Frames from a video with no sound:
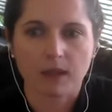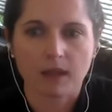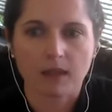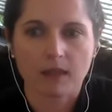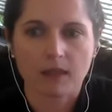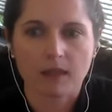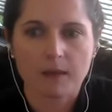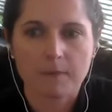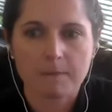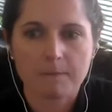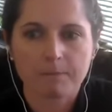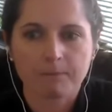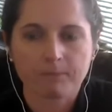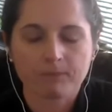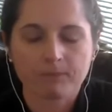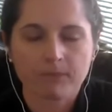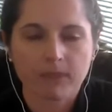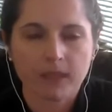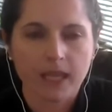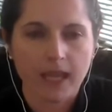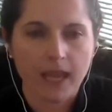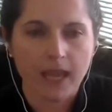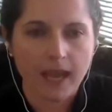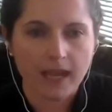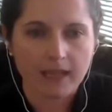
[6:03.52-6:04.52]
with
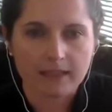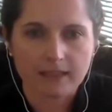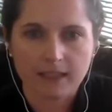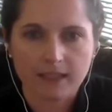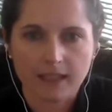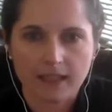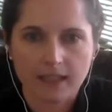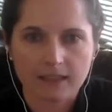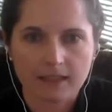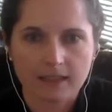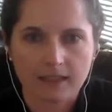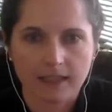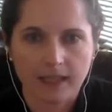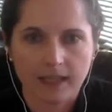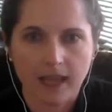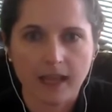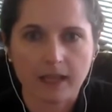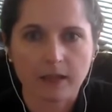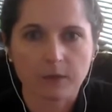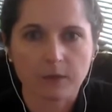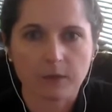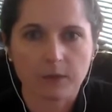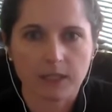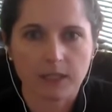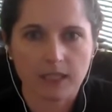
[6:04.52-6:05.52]
access and
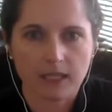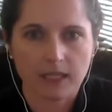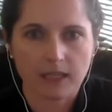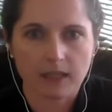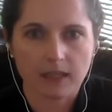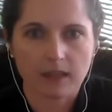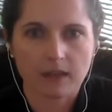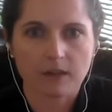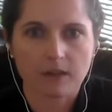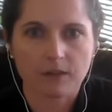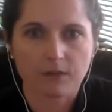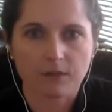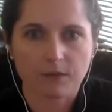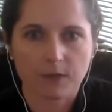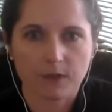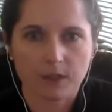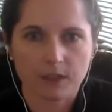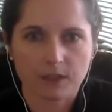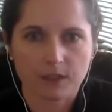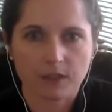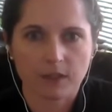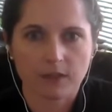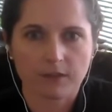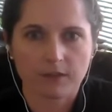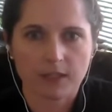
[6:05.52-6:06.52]
equity for
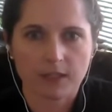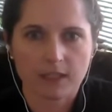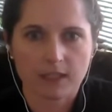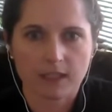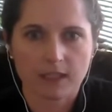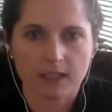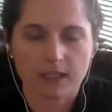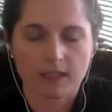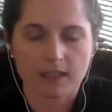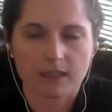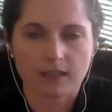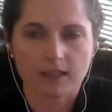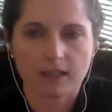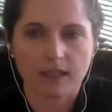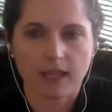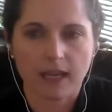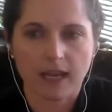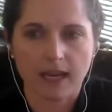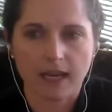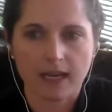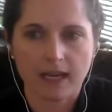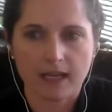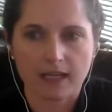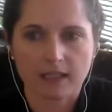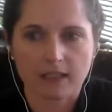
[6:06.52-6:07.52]
services
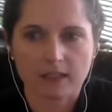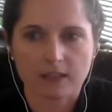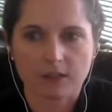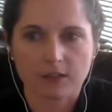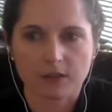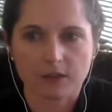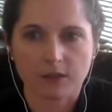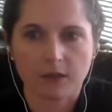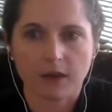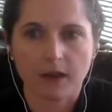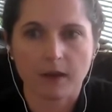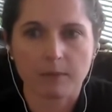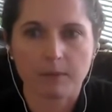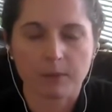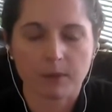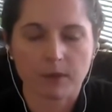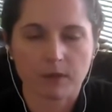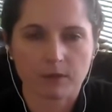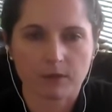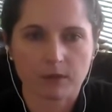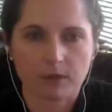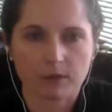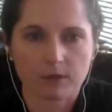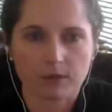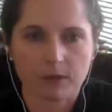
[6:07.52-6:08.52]
and to help with
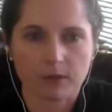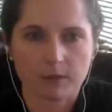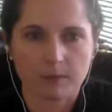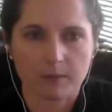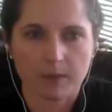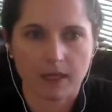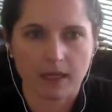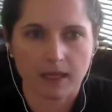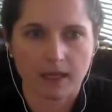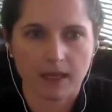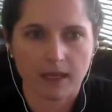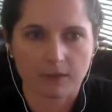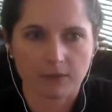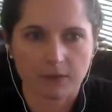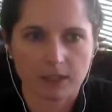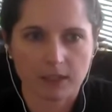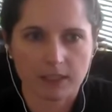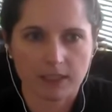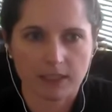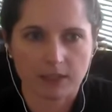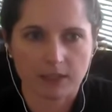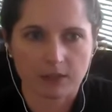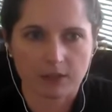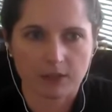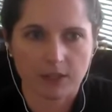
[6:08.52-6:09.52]
recruitment and
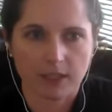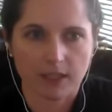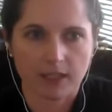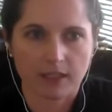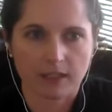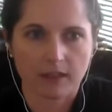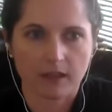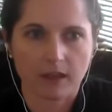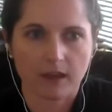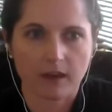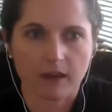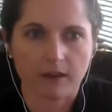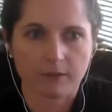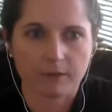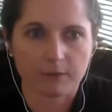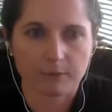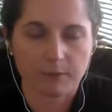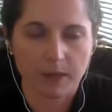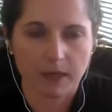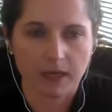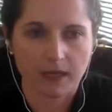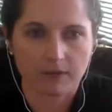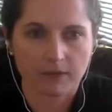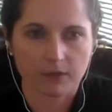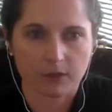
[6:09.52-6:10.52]
retention of
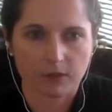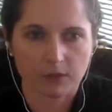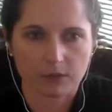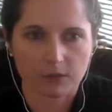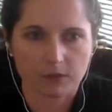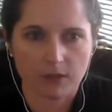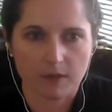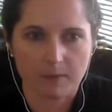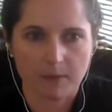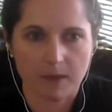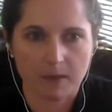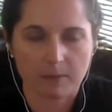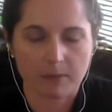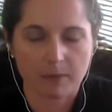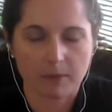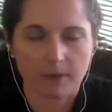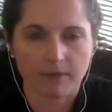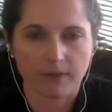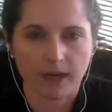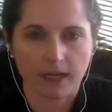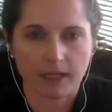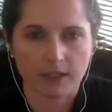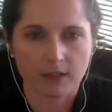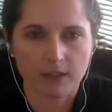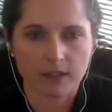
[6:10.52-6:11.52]
behavioral treatment
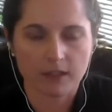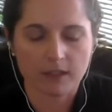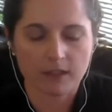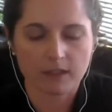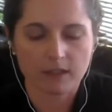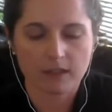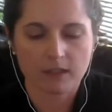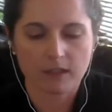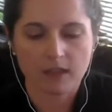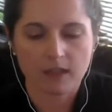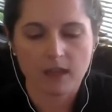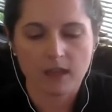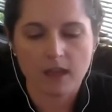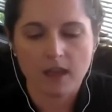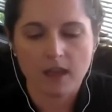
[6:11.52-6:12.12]
providers.